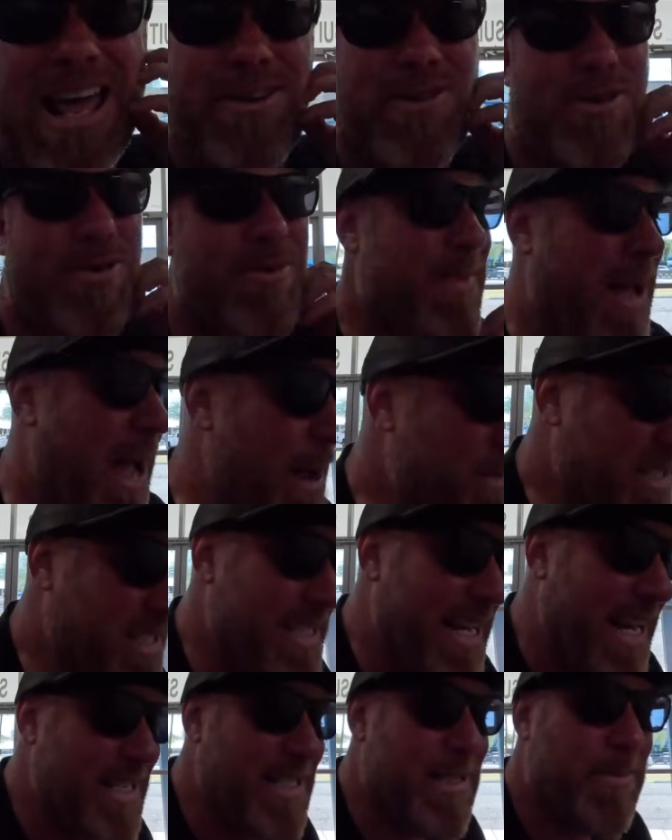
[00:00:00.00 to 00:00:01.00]
don't know. I'm
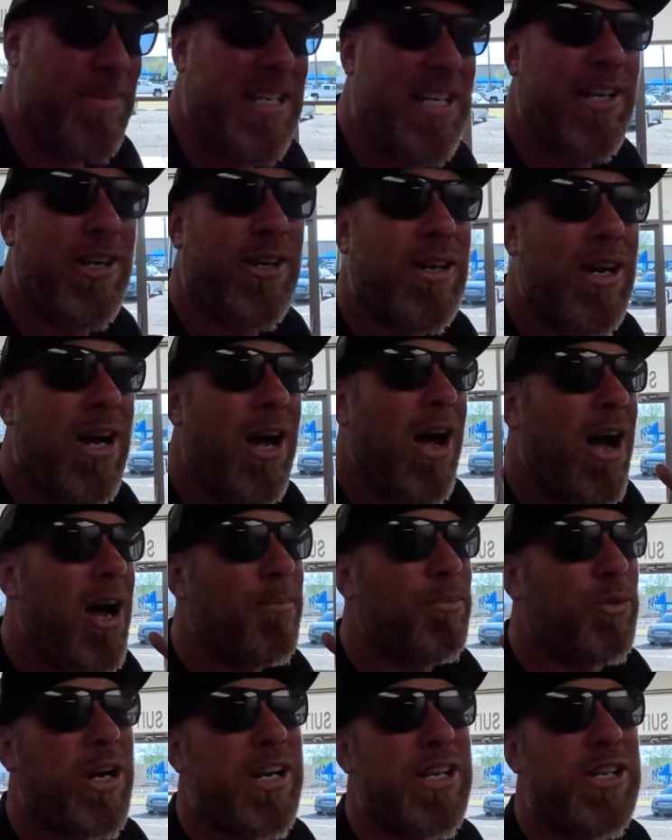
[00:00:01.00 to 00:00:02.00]
excited to be here.
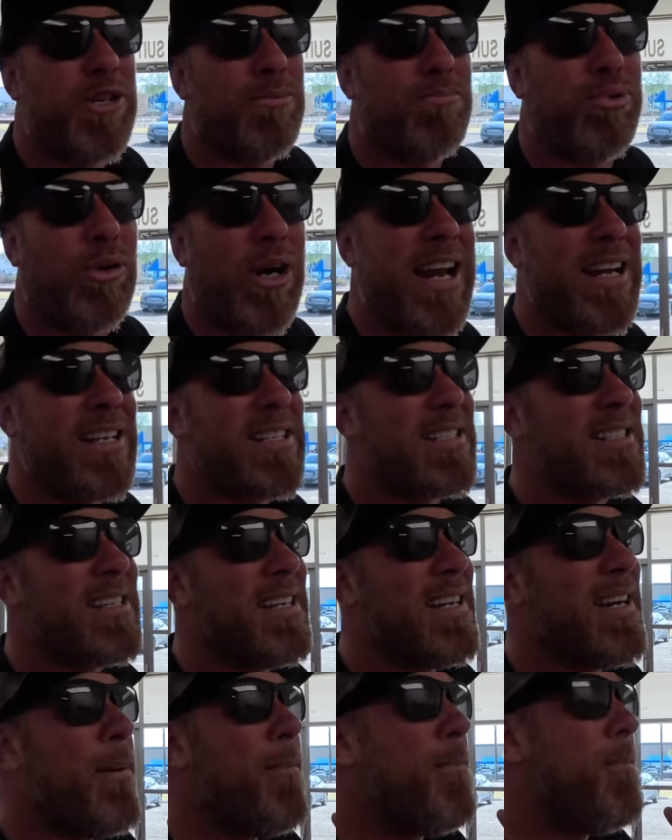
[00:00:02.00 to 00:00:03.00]
Upgrading your brakes
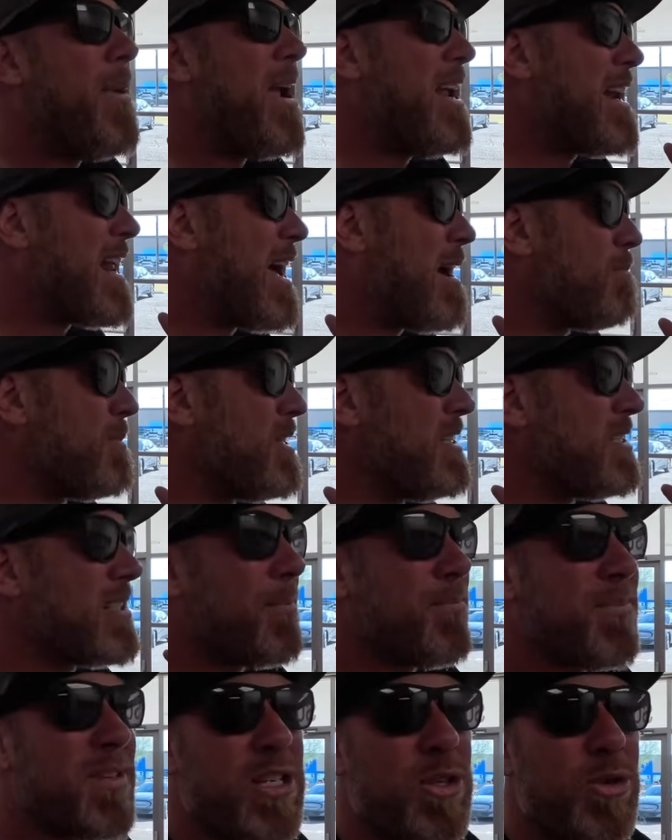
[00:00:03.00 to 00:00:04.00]
may not be
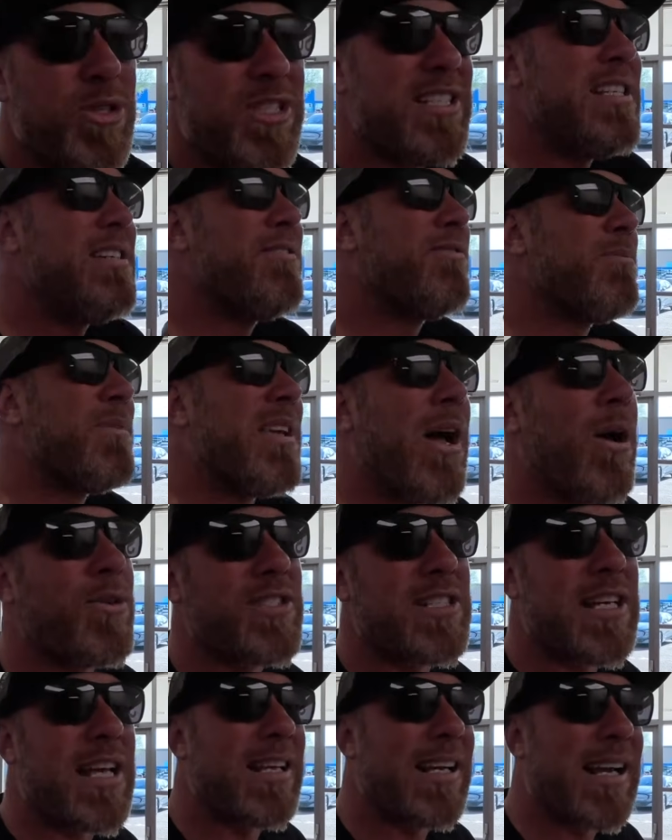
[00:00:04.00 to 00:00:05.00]
something you see from the
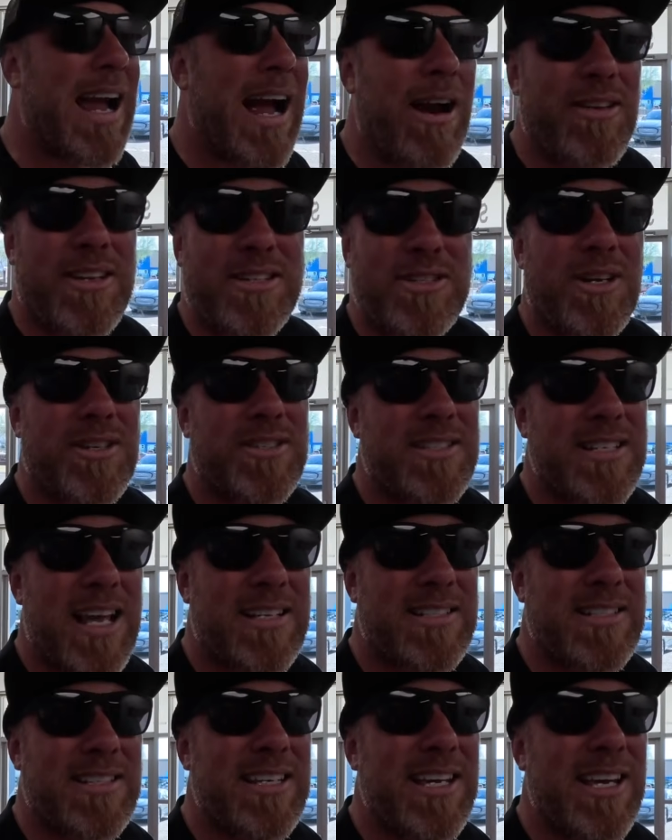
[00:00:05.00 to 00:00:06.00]
outside of the car that's all
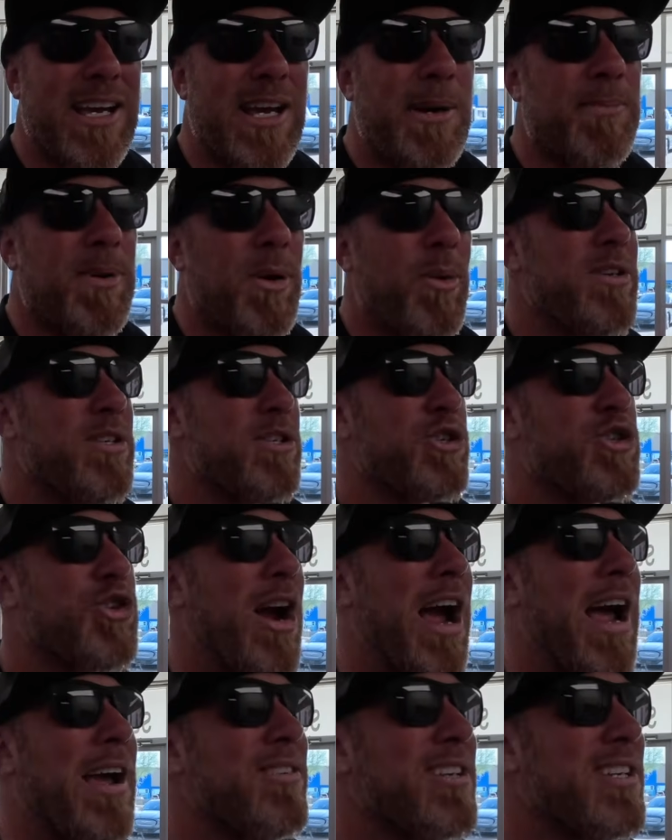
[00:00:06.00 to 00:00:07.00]
sexy, but when you're
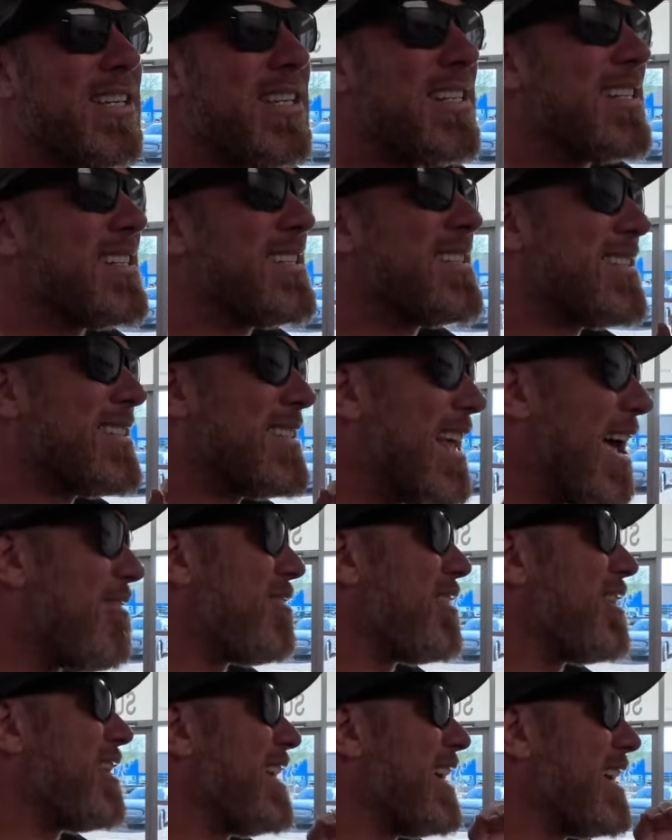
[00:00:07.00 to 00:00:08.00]
driving it, it's
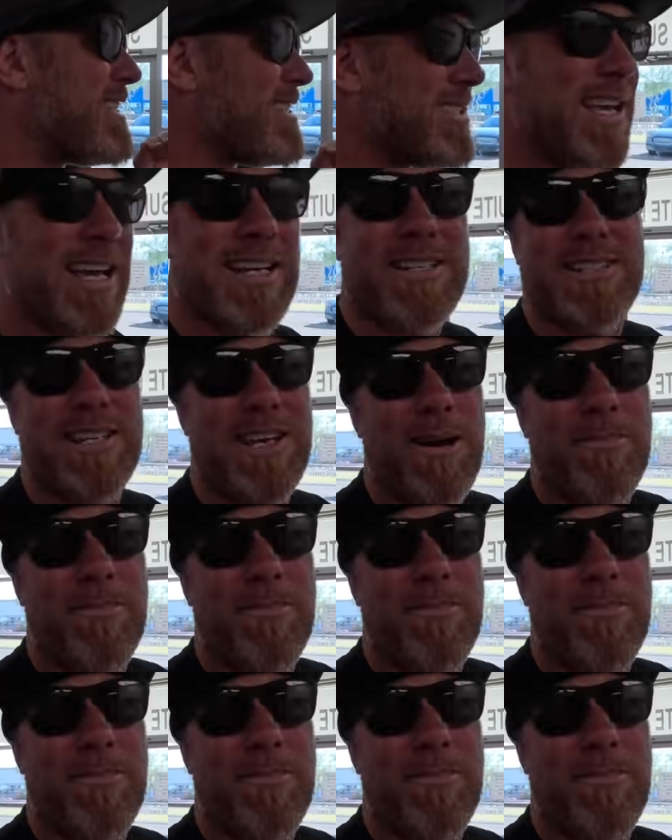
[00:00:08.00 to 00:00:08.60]
definitely a sexy